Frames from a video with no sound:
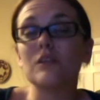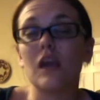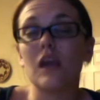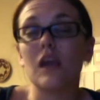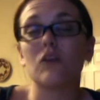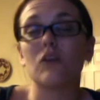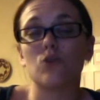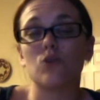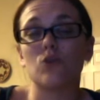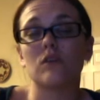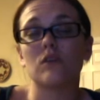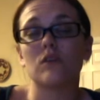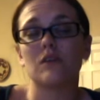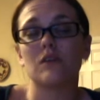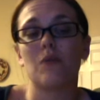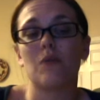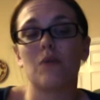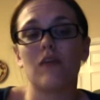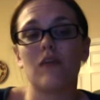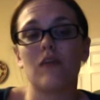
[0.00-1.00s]
can trust
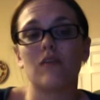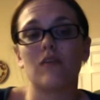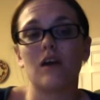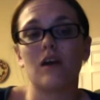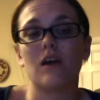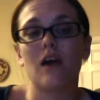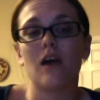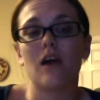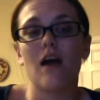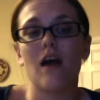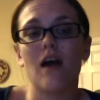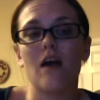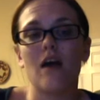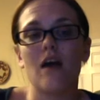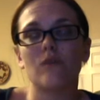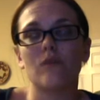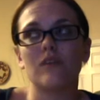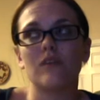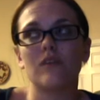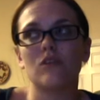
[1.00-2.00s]
him, I think. I
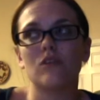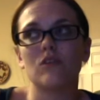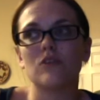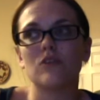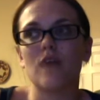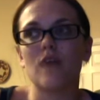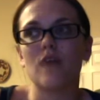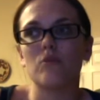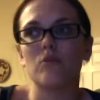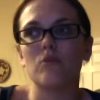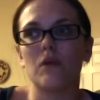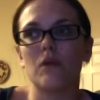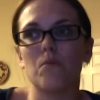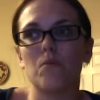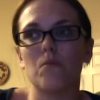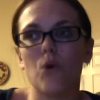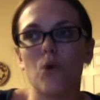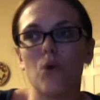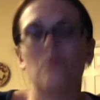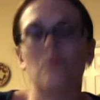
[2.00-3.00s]
don't think there's ever been a
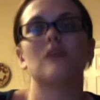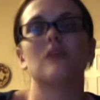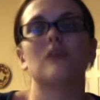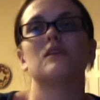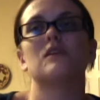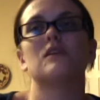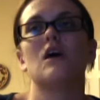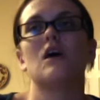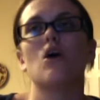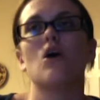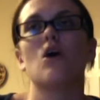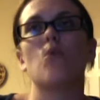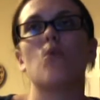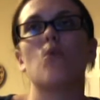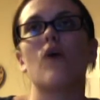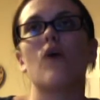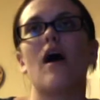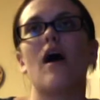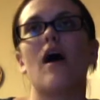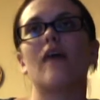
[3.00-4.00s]
moment
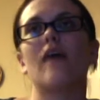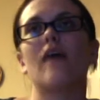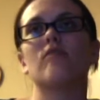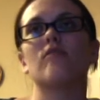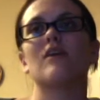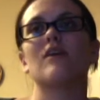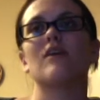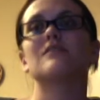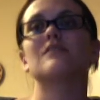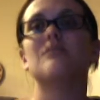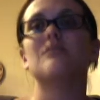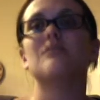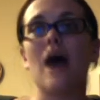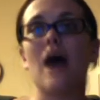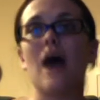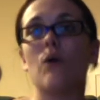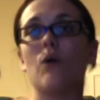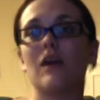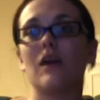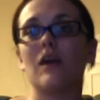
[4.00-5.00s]
where I've
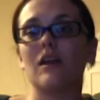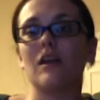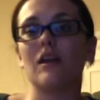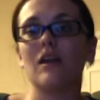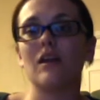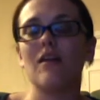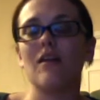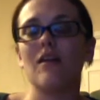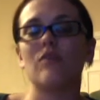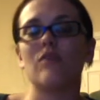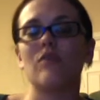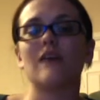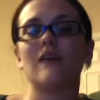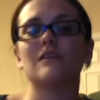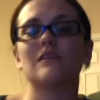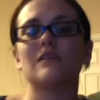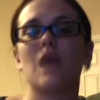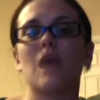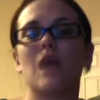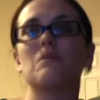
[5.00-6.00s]
doubted that
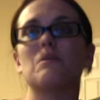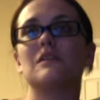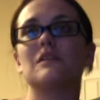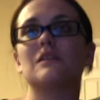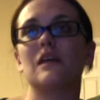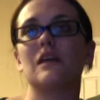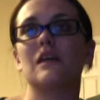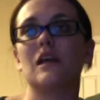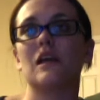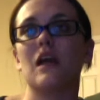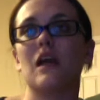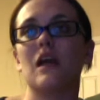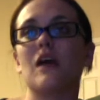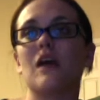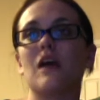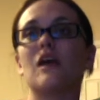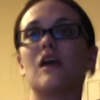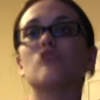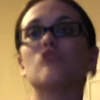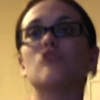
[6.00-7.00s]
Sam and Dean
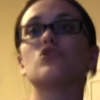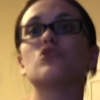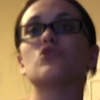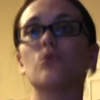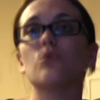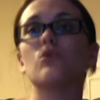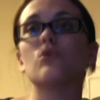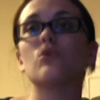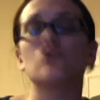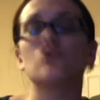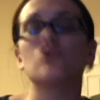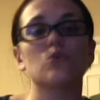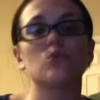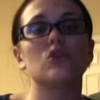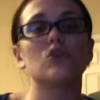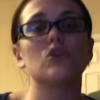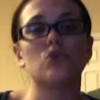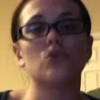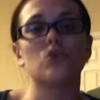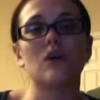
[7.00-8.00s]
can truly
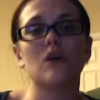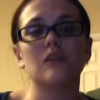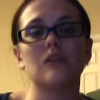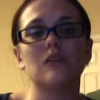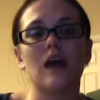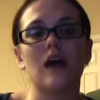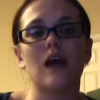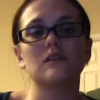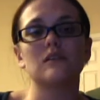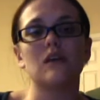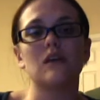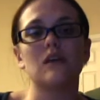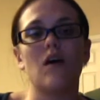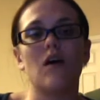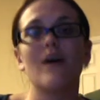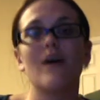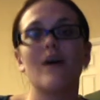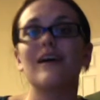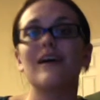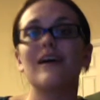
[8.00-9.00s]
trust Castiel.
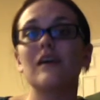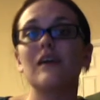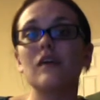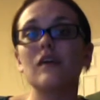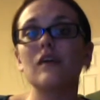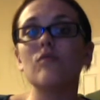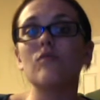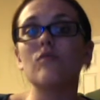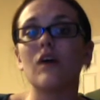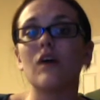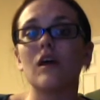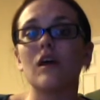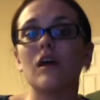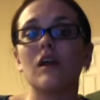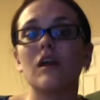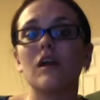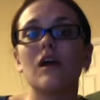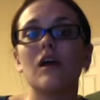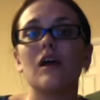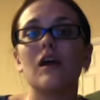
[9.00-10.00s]

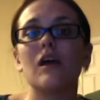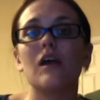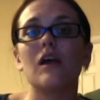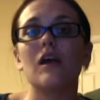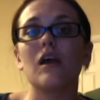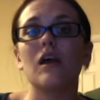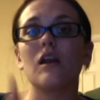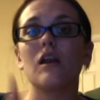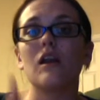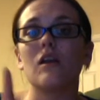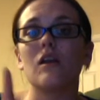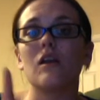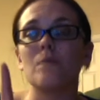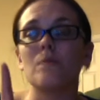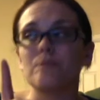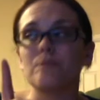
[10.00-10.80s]
Even in,